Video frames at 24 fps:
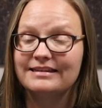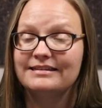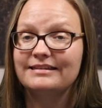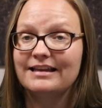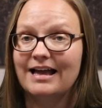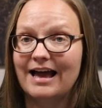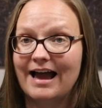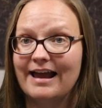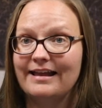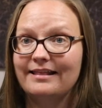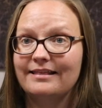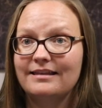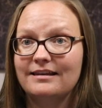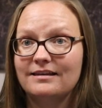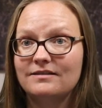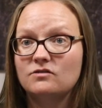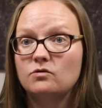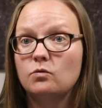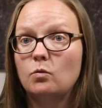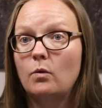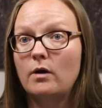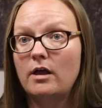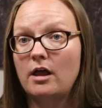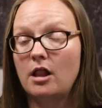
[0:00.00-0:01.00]
signed
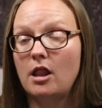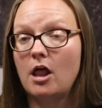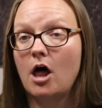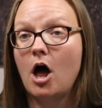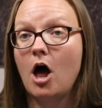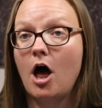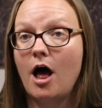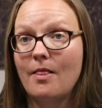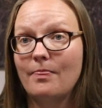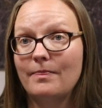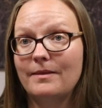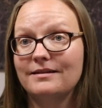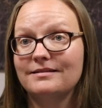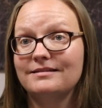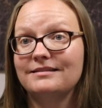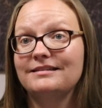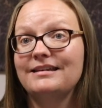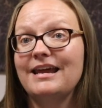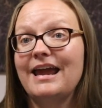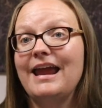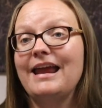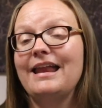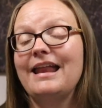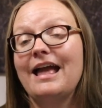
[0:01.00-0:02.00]
this will on this
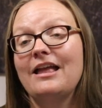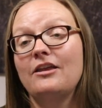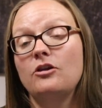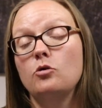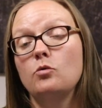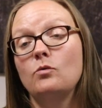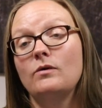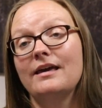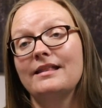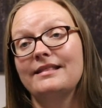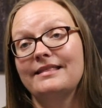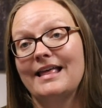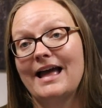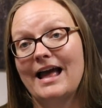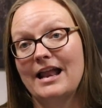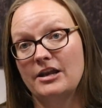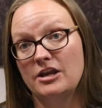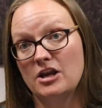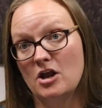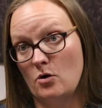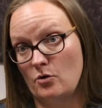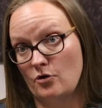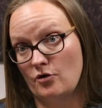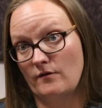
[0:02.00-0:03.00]
date, and you get that
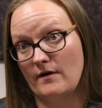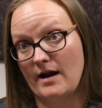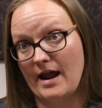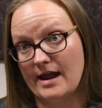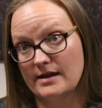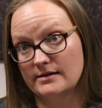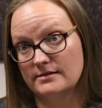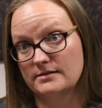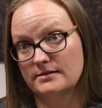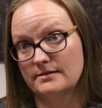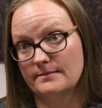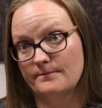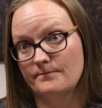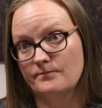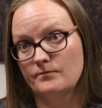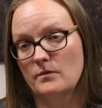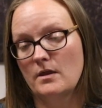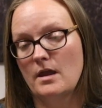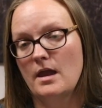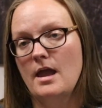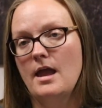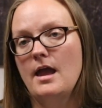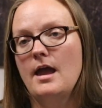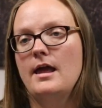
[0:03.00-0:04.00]
notarized.
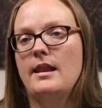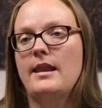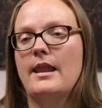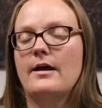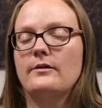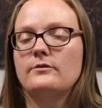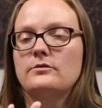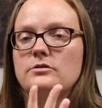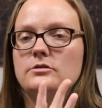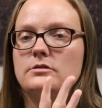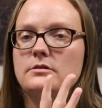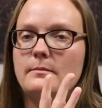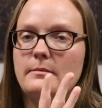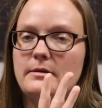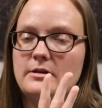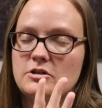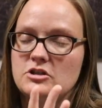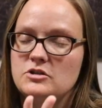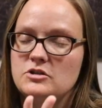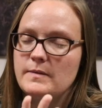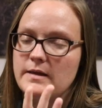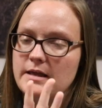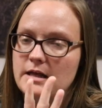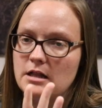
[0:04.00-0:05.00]
Now, let me
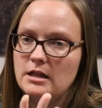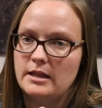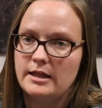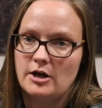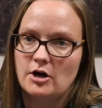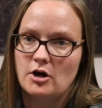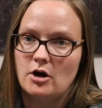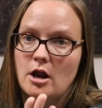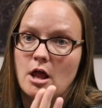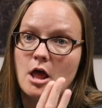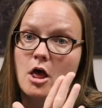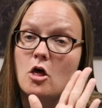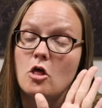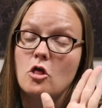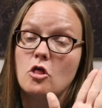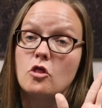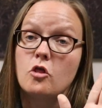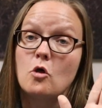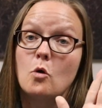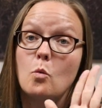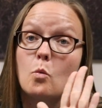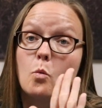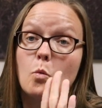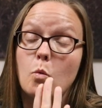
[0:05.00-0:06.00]
be clear.
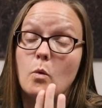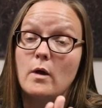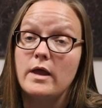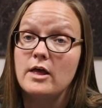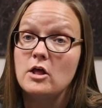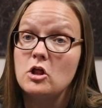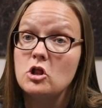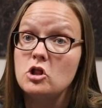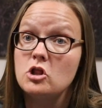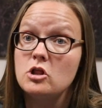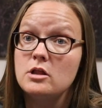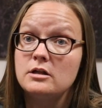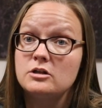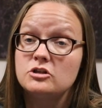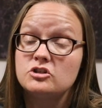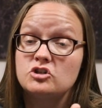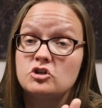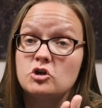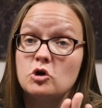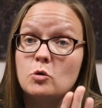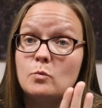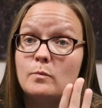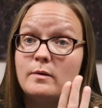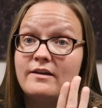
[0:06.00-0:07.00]
The will
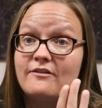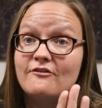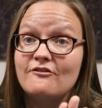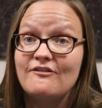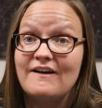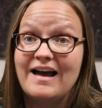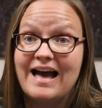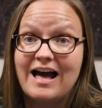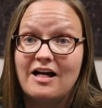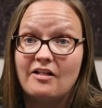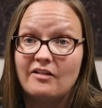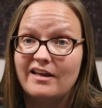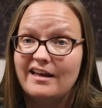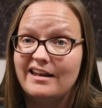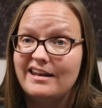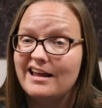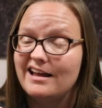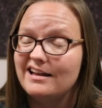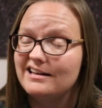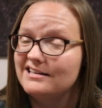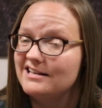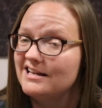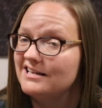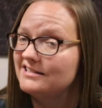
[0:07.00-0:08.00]
to be valid
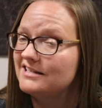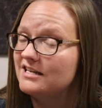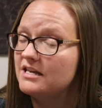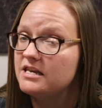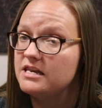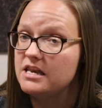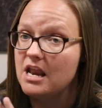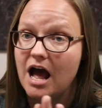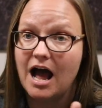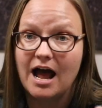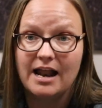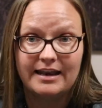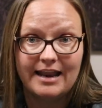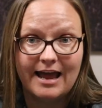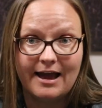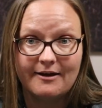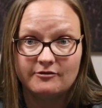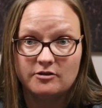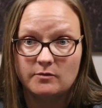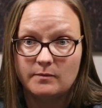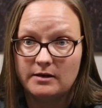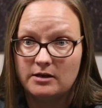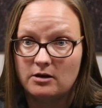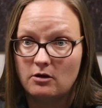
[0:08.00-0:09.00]
does not
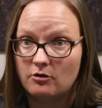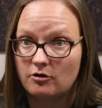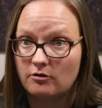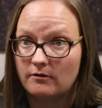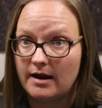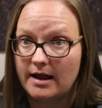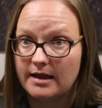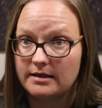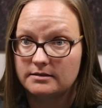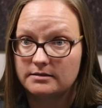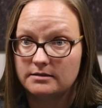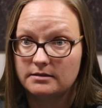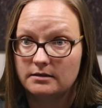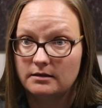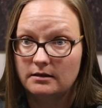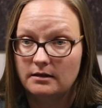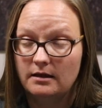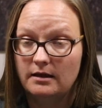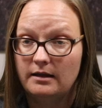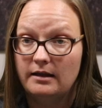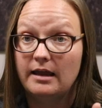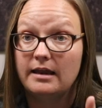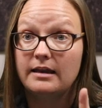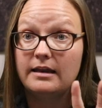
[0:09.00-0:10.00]
have to be notarized.
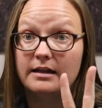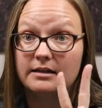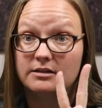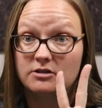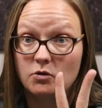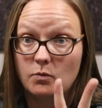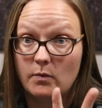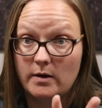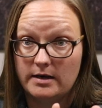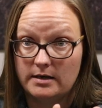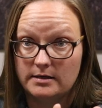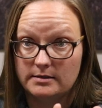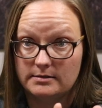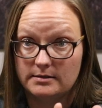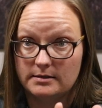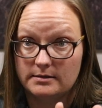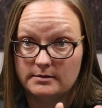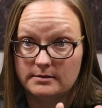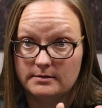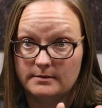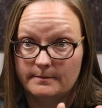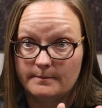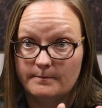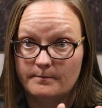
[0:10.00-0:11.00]
It needs the
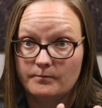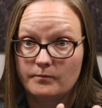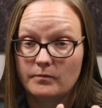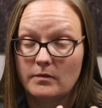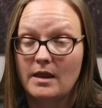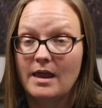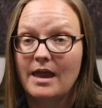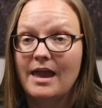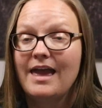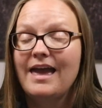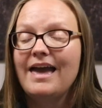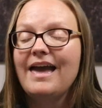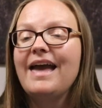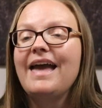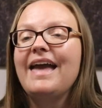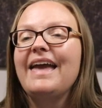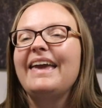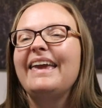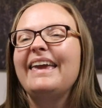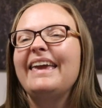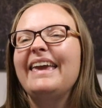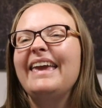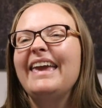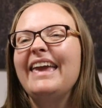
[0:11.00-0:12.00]
witnesses.
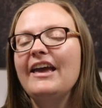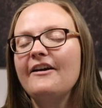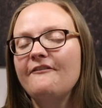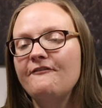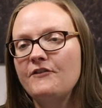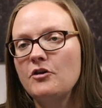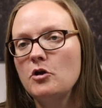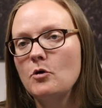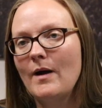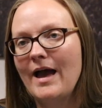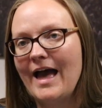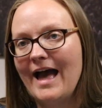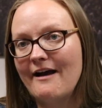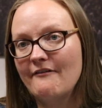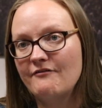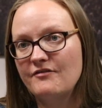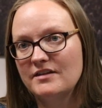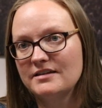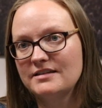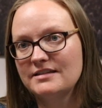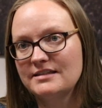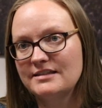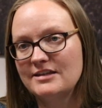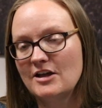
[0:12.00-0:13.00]
If you have
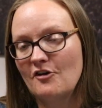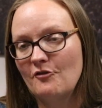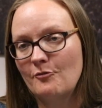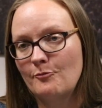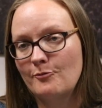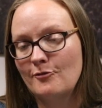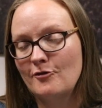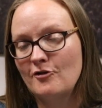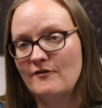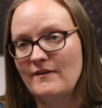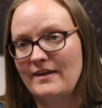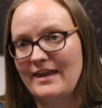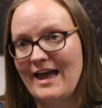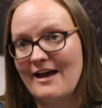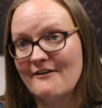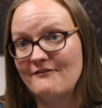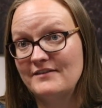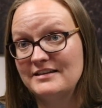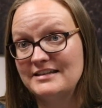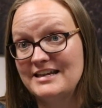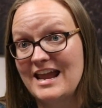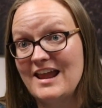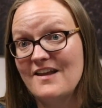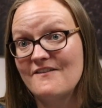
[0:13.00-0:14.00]
this self-proving
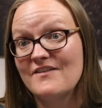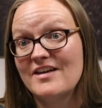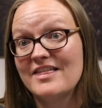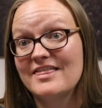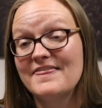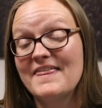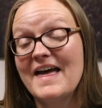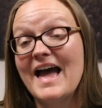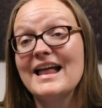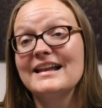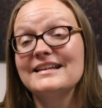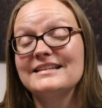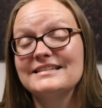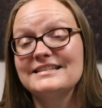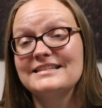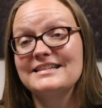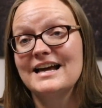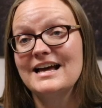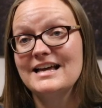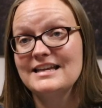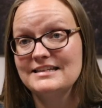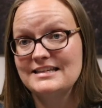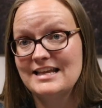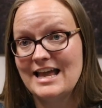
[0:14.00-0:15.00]
affidavit, that
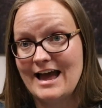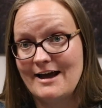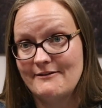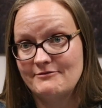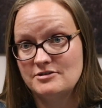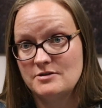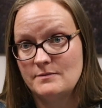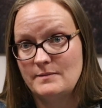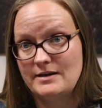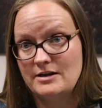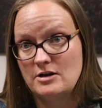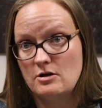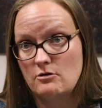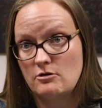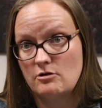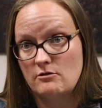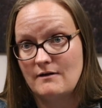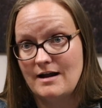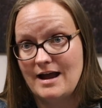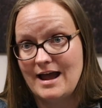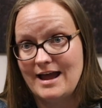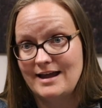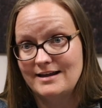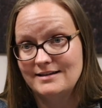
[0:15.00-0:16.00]
does have to be
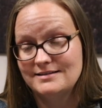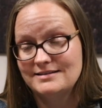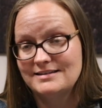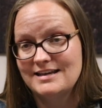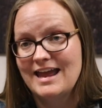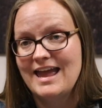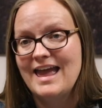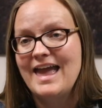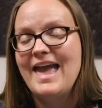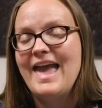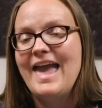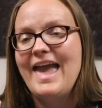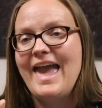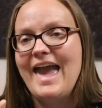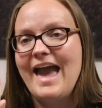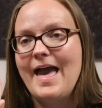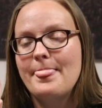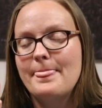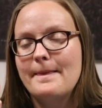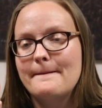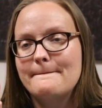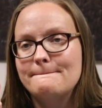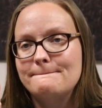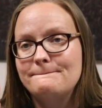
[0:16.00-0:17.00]
notarized,
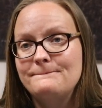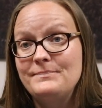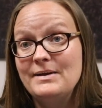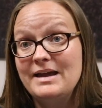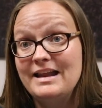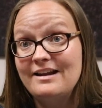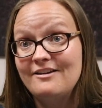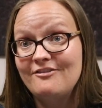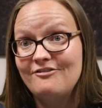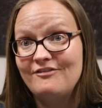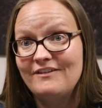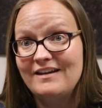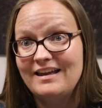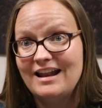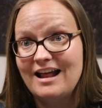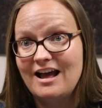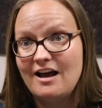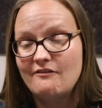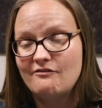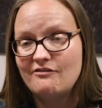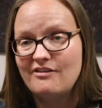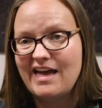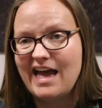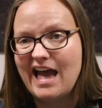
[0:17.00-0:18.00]
and the benefit
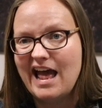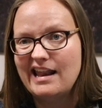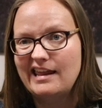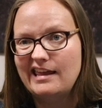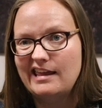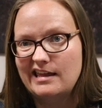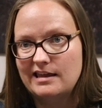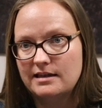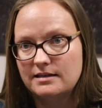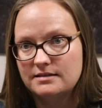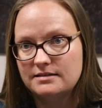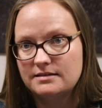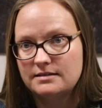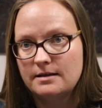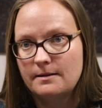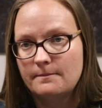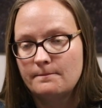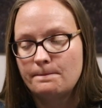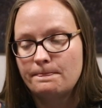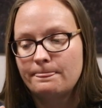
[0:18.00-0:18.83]
of that is